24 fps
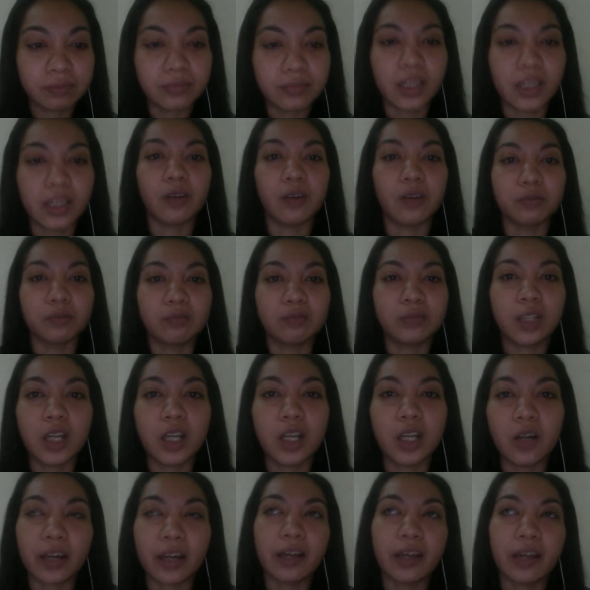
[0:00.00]
Oh,
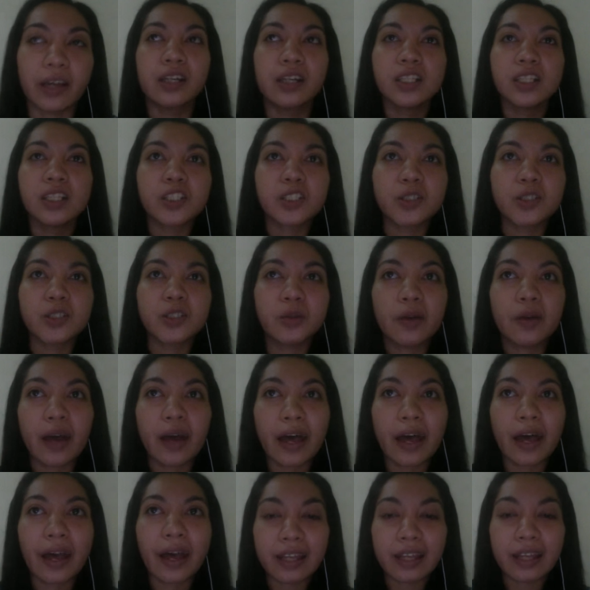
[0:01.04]
okay. So
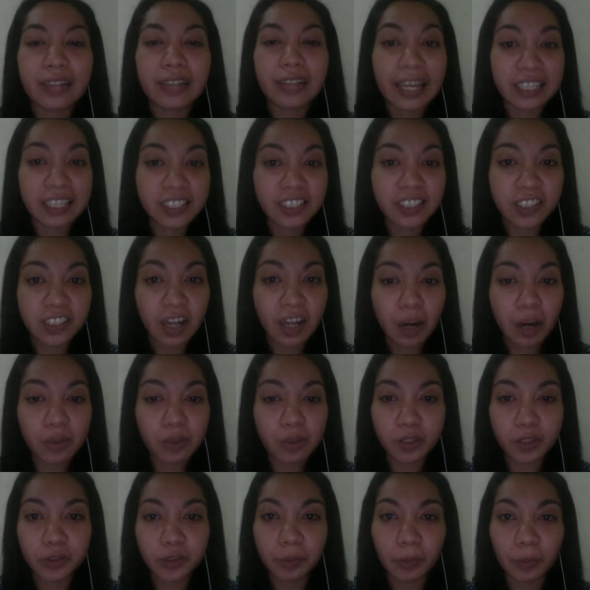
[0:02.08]
last year, I
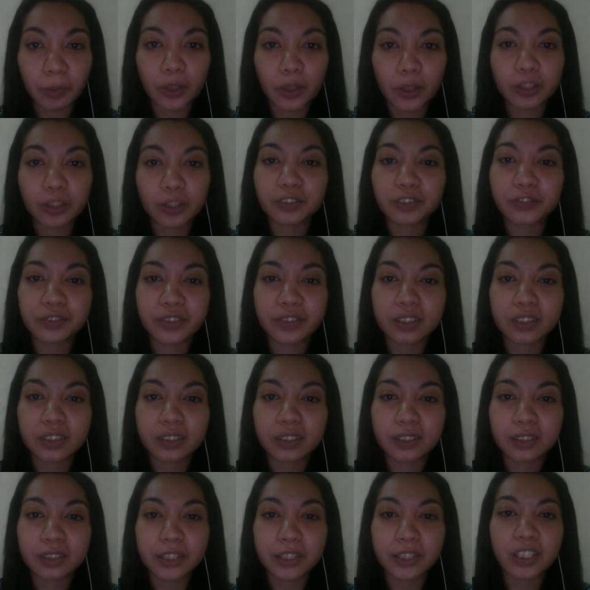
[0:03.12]
was also part of
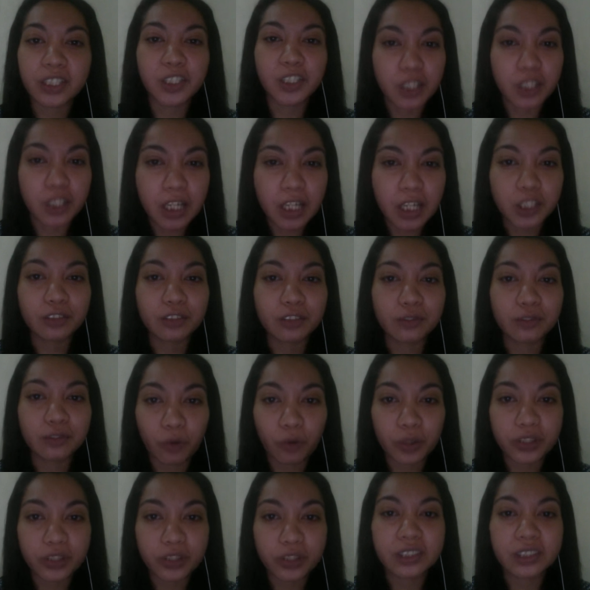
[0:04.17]
the International
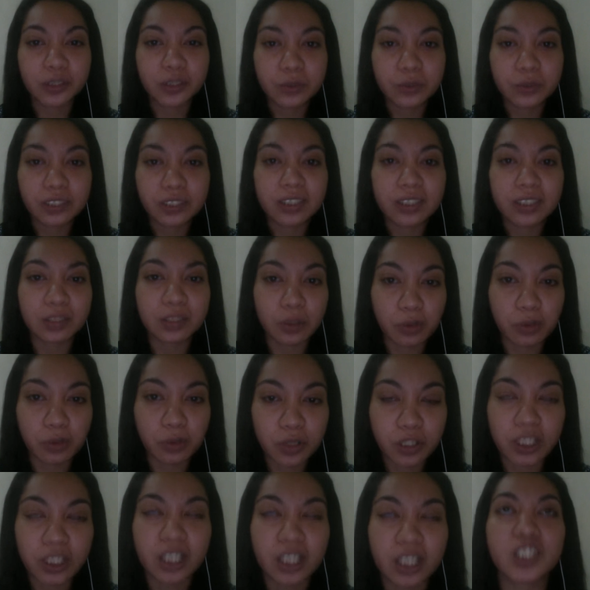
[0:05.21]
Forestry Students
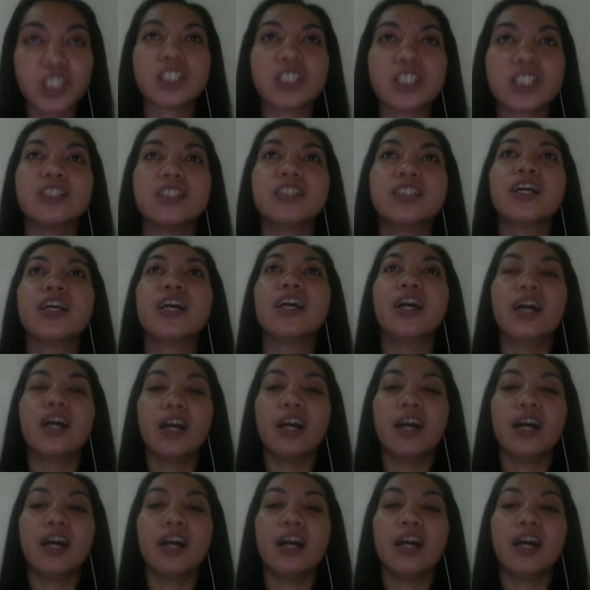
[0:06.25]
Association